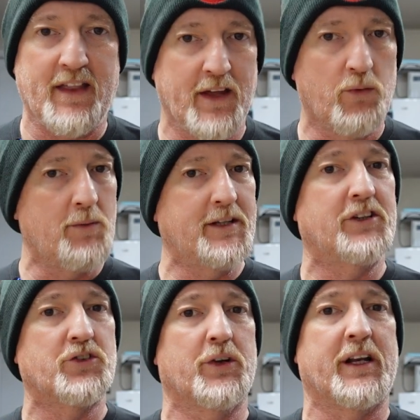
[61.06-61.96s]
and they want me to
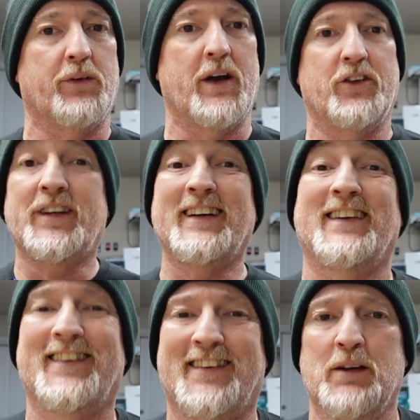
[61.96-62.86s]
do it anyway. So I get
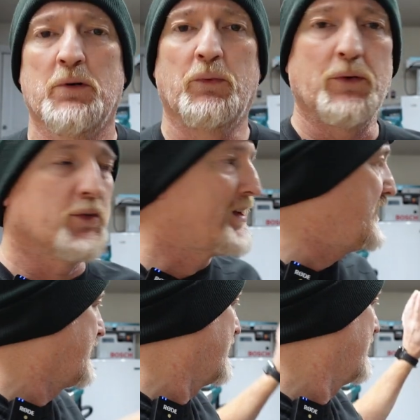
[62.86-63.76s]
this assembled, we will
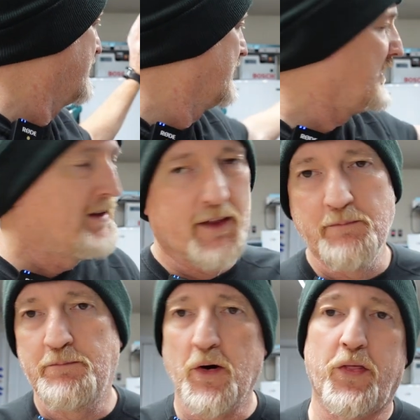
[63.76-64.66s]
take
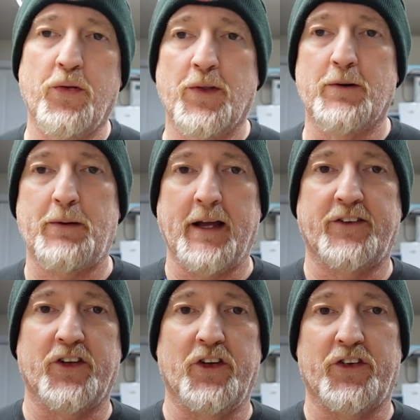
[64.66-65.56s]
them both through their
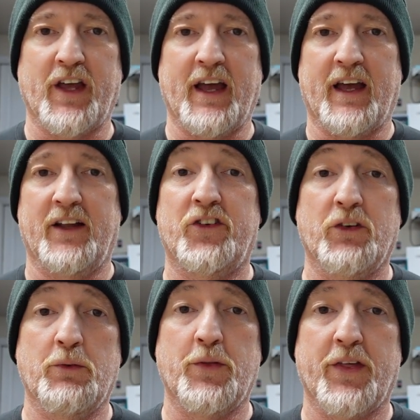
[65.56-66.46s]
paces and
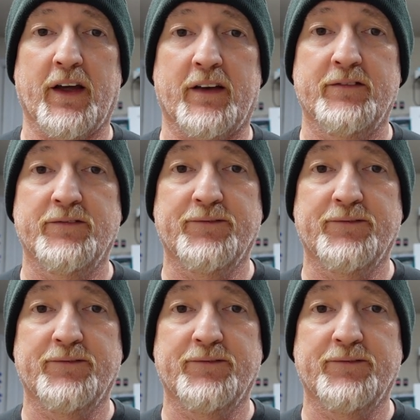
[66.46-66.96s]
see what we think.